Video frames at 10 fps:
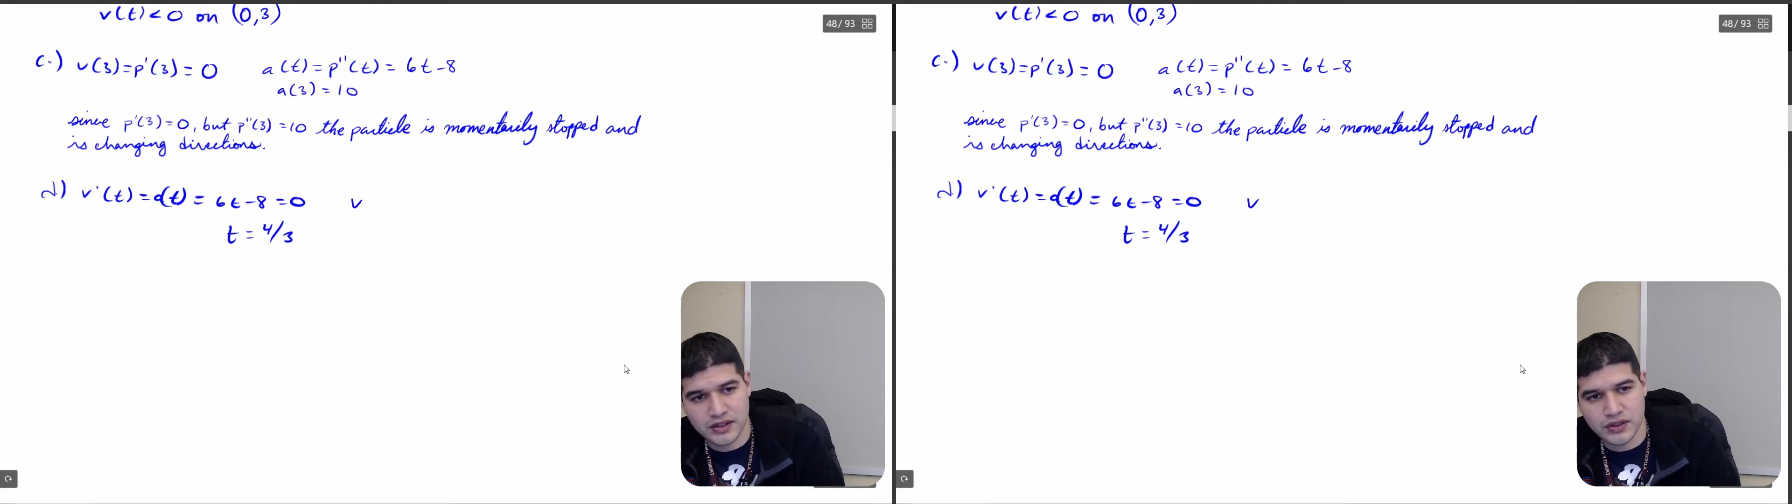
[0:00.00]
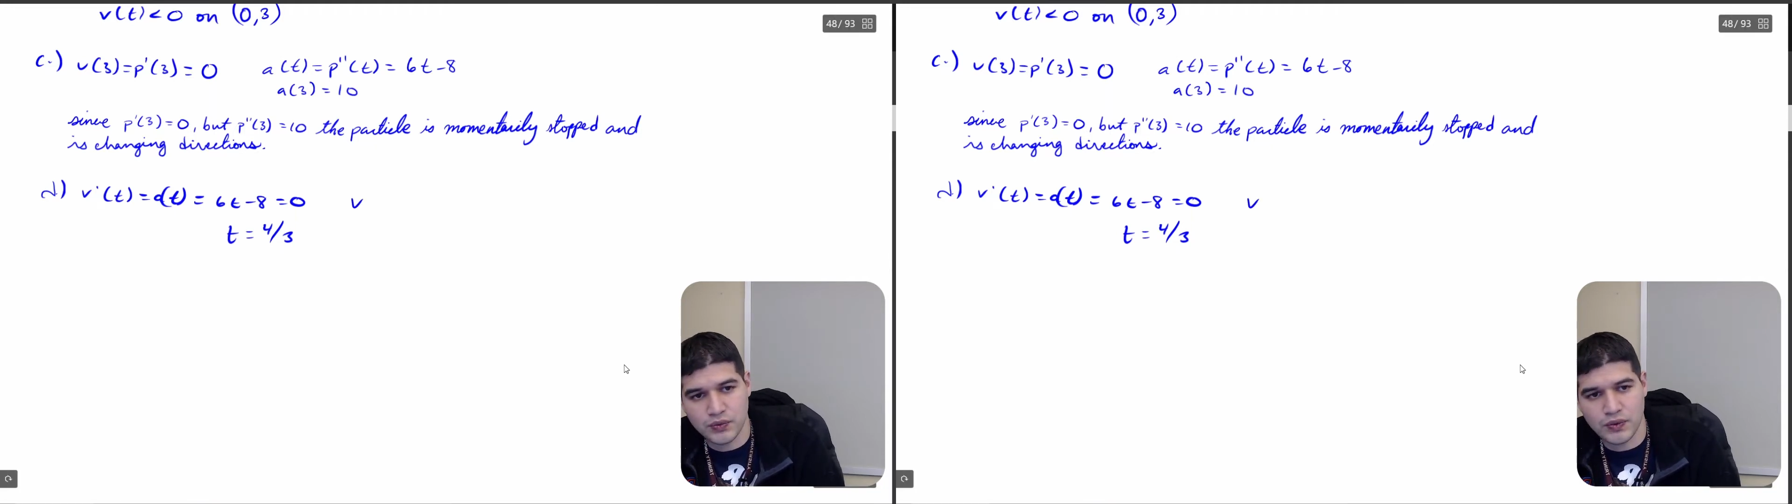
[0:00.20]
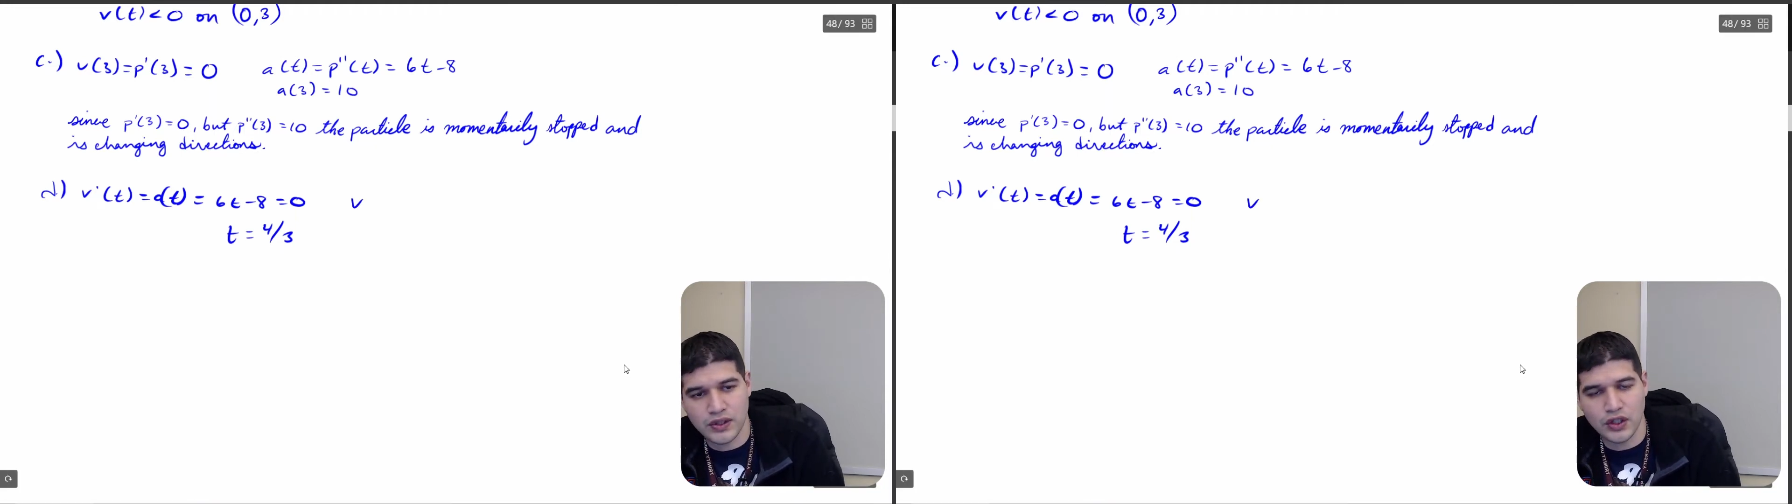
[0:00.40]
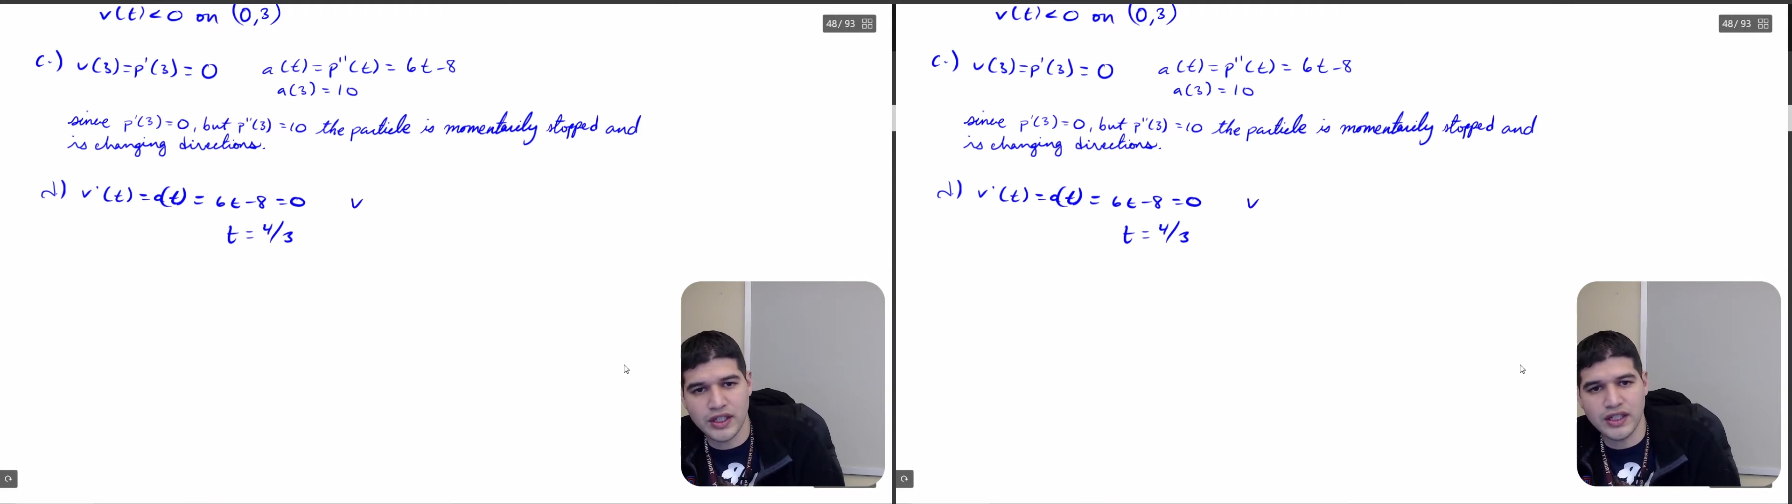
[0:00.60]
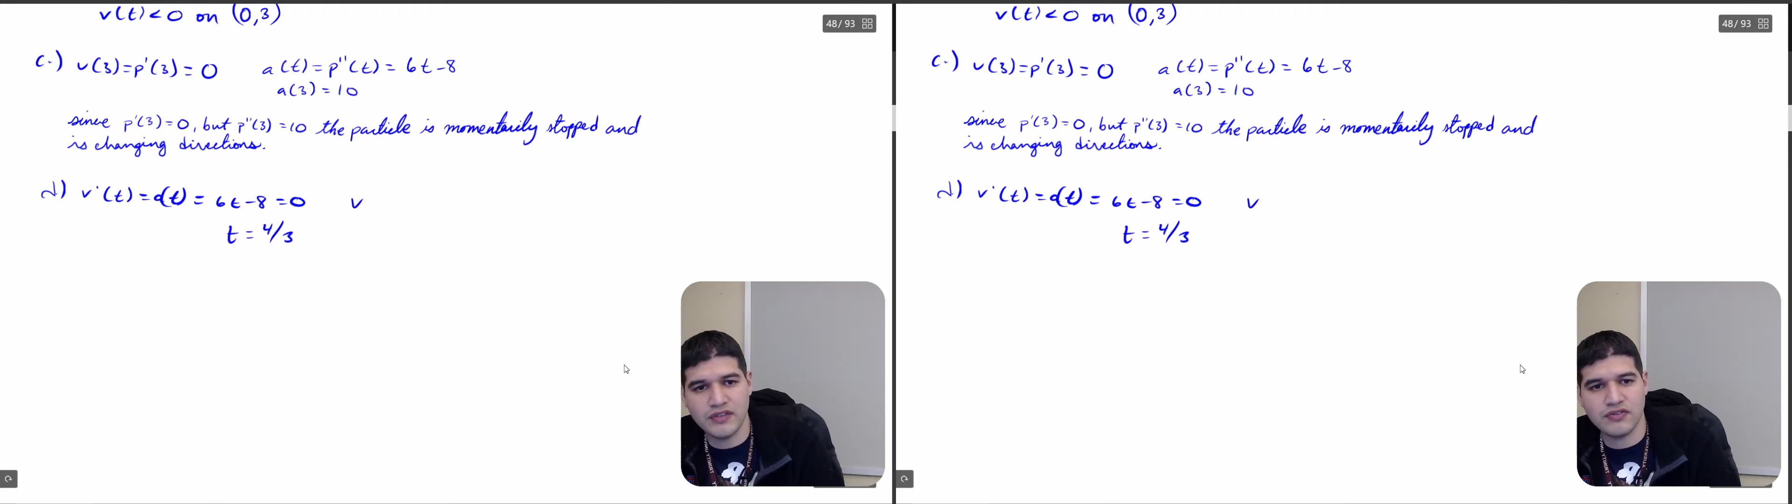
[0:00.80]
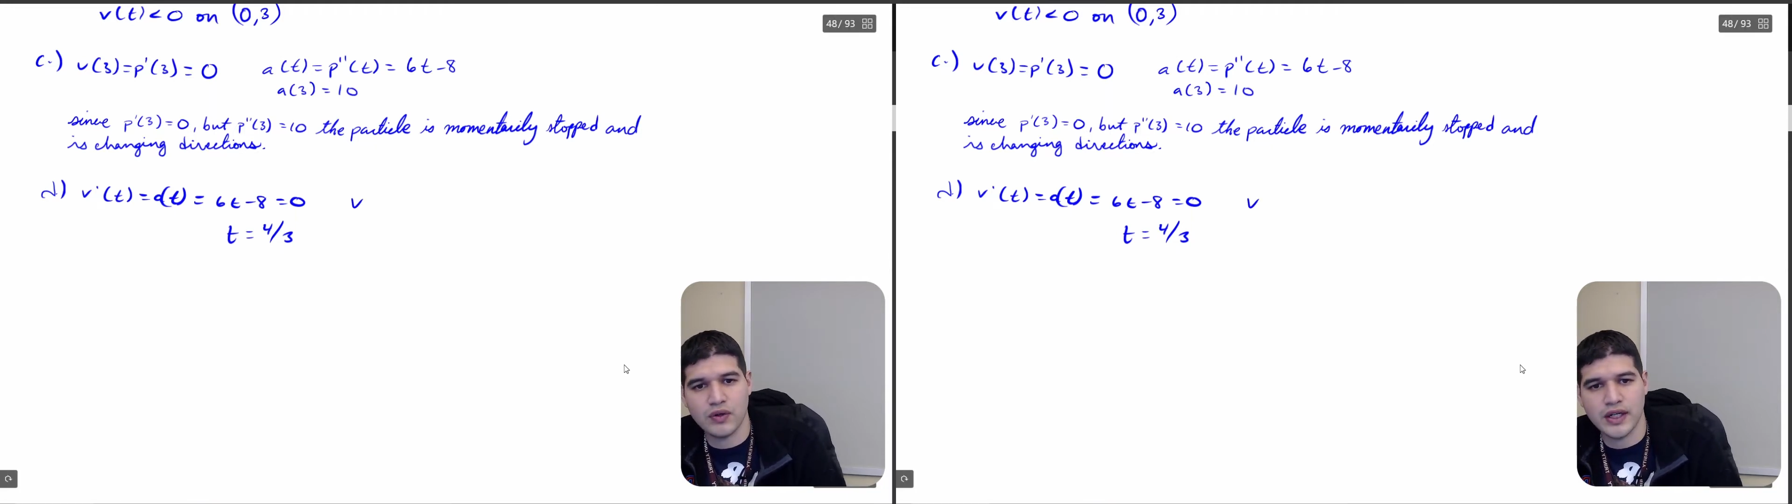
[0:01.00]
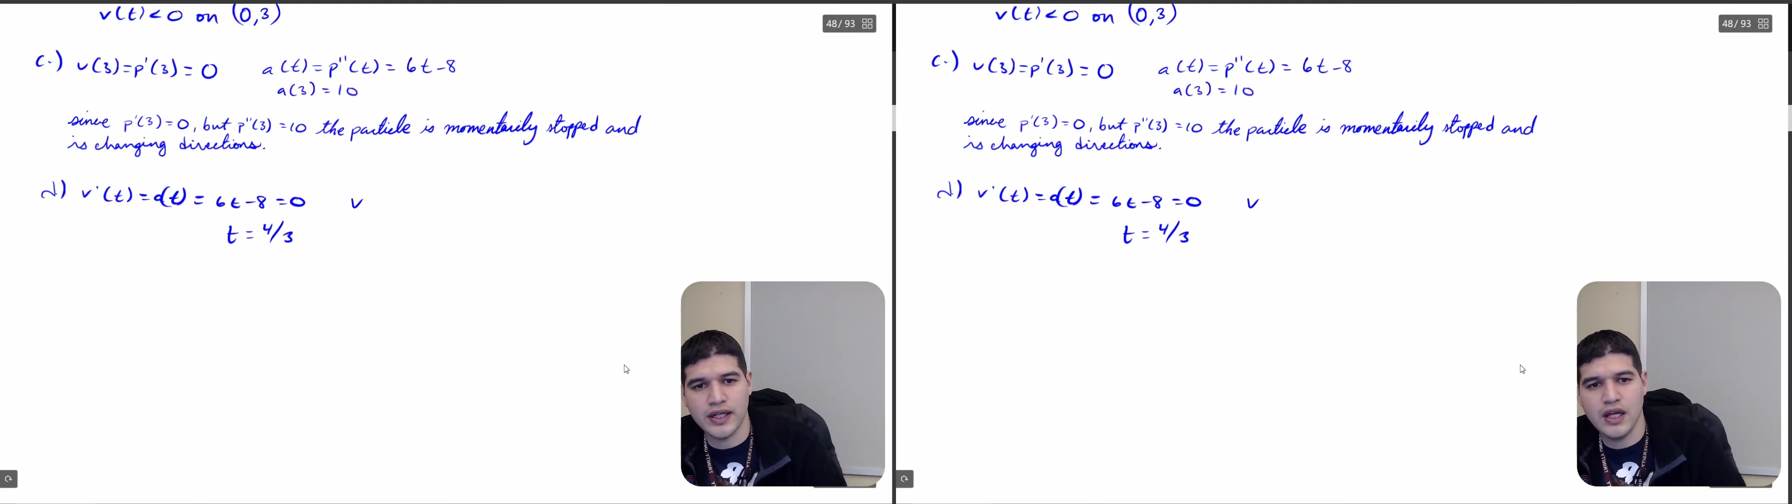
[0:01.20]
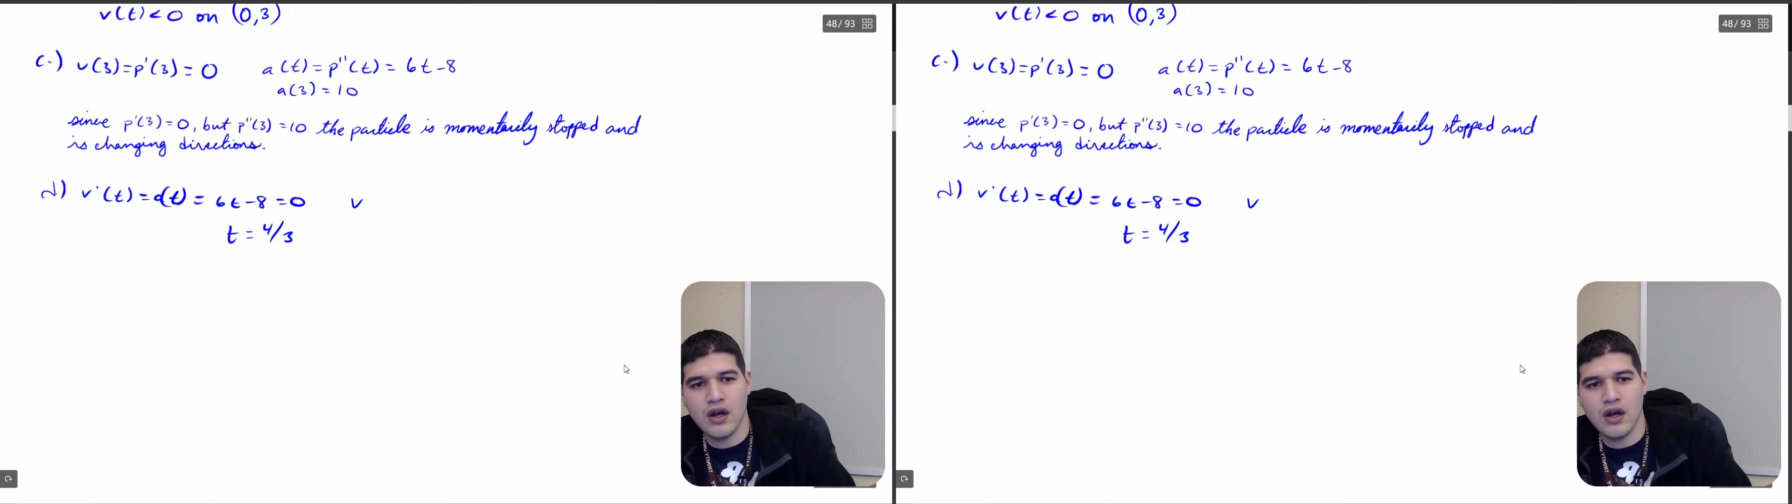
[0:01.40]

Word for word: so we're looking for it